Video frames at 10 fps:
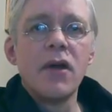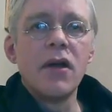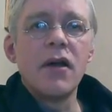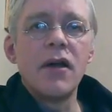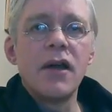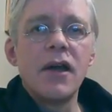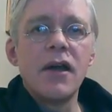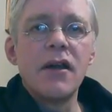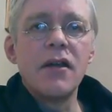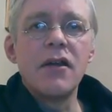
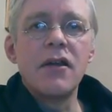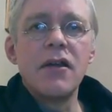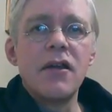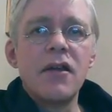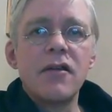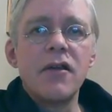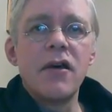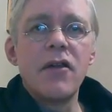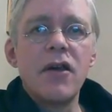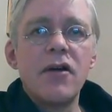Again, you need either
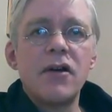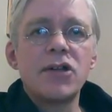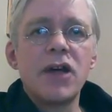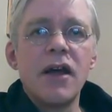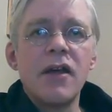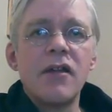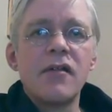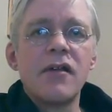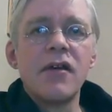large hands